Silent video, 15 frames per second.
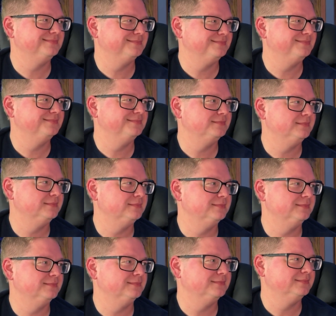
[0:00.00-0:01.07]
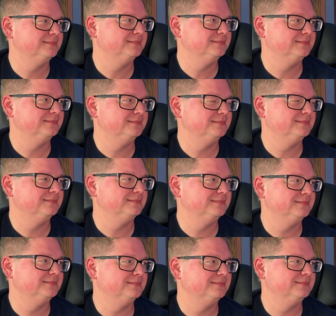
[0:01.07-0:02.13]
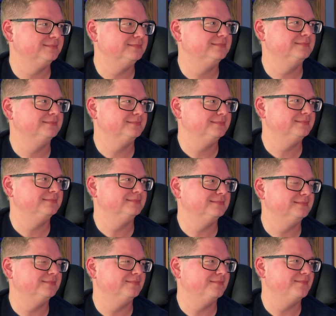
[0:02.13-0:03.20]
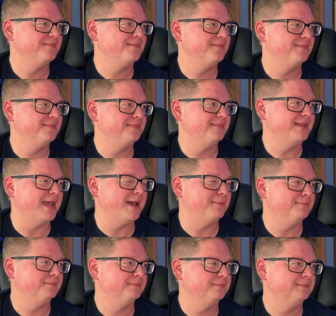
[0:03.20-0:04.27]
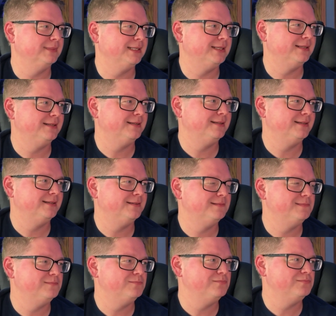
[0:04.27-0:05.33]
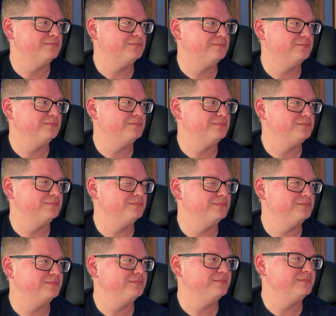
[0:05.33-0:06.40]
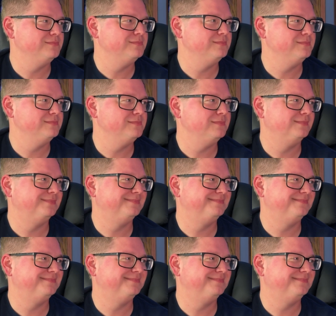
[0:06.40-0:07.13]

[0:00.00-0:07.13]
(silent)